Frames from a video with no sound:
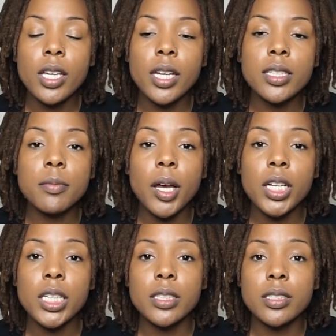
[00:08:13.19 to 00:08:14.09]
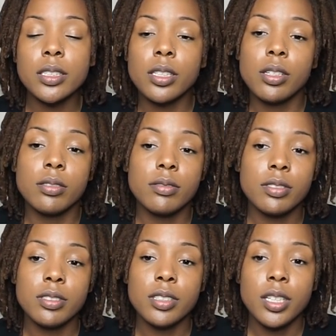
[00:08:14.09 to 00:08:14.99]
and that's about it. So,
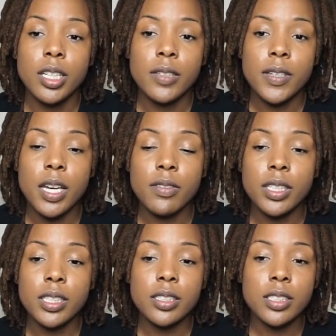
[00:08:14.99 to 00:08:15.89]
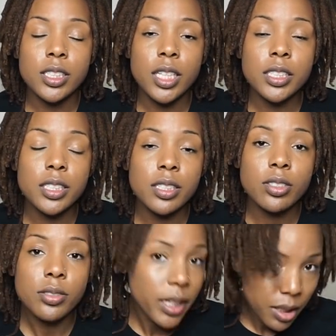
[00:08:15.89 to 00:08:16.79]
have any suggestions
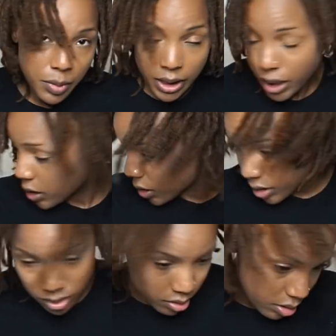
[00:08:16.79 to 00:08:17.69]
or recommendations